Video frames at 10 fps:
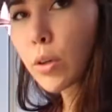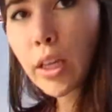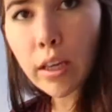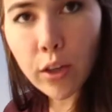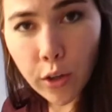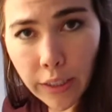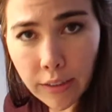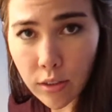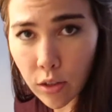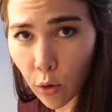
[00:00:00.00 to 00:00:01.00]
really
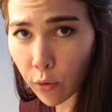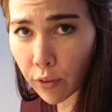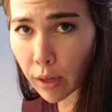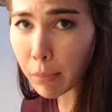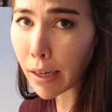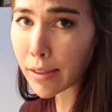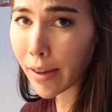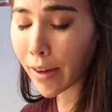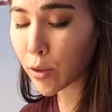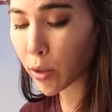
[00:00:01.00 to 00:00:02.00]
curious to know if anybody's
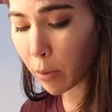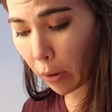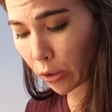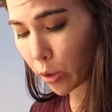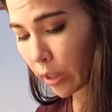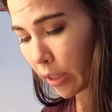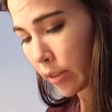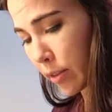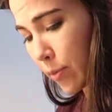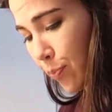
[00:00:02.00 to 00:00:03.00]
actually watching
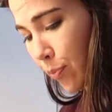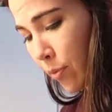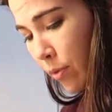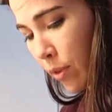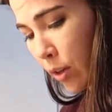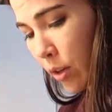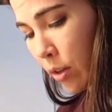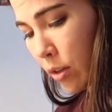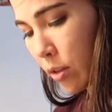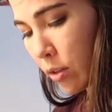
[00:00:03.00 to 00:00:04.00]
this.
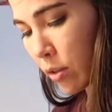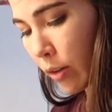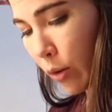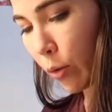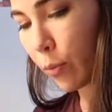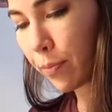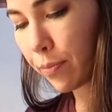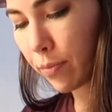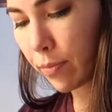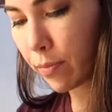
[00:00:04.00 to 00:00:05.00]
So
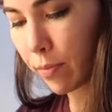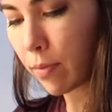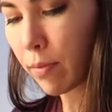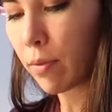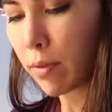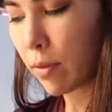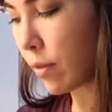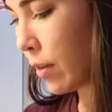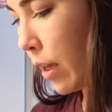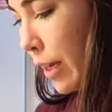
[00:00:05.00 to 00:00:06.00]

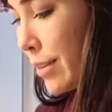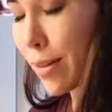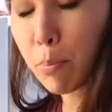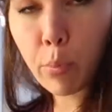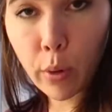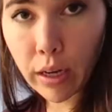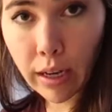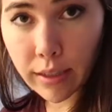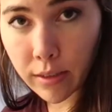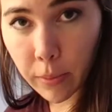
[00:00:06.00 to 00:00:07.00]
at some point,
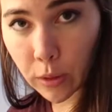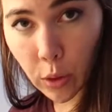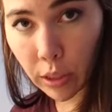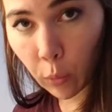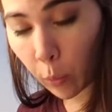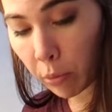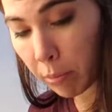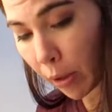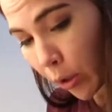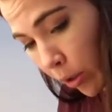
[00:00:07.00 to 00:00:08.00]
I guess my channel will be
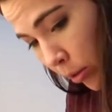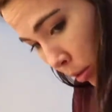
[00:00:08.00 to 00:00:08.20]
bigger.